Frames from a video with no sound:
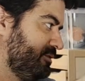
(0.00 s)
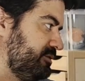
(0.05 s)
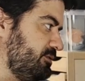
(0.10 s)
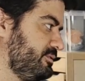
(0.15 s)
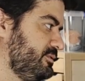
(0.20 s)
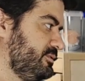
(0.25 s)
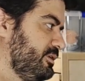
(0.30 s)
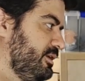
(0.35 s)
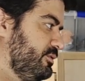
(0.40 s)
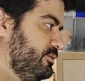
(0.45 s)

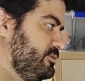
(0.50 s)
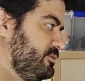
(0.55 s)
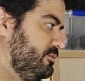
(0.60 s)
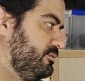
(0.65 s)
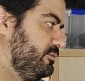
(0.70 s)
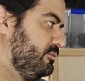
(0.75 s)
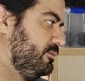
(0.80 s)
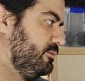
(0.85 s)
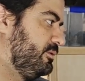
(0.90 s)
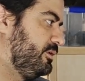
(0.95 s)
this is
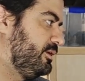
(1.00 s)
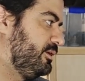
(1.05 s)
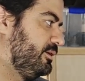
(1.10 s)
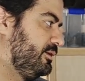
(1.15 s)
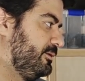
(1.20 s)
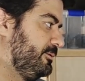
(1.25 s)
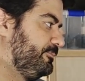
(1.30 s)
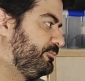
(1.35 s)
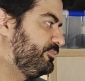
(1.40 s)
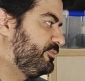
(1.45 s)
also
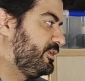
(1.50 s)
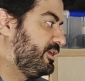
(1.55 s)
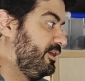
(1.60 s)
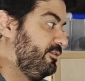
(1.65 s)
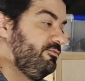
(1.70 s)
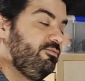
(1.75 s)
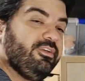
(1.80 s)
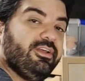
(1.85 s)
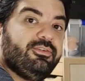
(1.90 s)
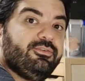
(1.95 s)

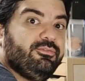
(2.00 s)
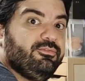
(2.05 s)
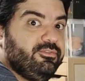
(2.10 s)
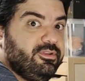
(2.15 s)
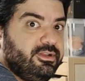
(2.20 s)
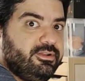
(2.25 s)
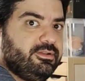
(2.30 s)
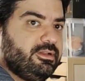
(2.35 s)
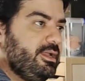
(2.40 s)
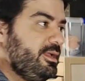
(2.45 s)
a
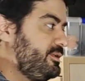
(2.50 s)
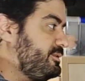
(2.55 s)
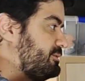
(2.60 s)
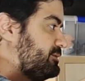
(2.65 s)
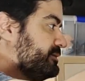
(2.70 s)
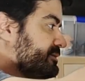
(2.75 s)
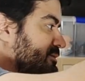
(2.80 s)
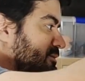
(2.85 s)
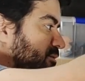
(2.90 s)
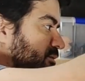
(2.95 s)
very
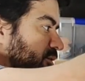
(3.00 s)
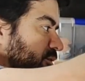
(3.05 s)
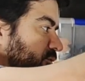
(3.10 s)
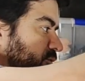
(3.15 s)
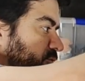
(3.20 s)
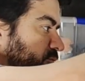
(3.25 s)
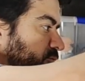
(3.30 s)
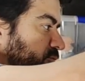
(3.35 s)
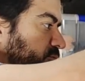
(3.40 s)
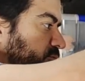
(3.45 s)
nice touch